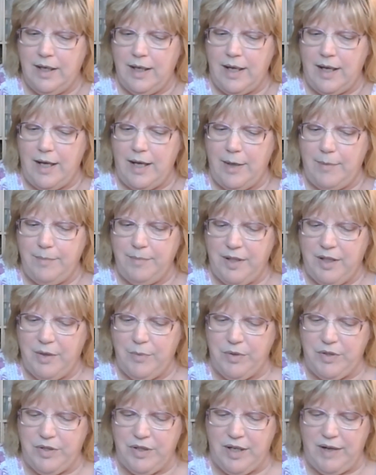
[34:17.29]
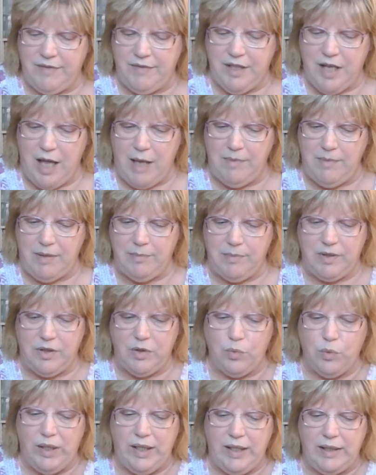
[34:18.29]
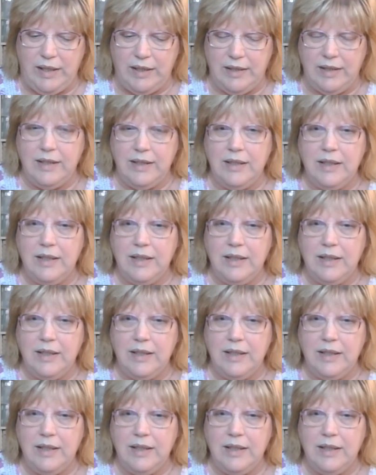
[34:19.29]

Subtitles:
There was enough time in between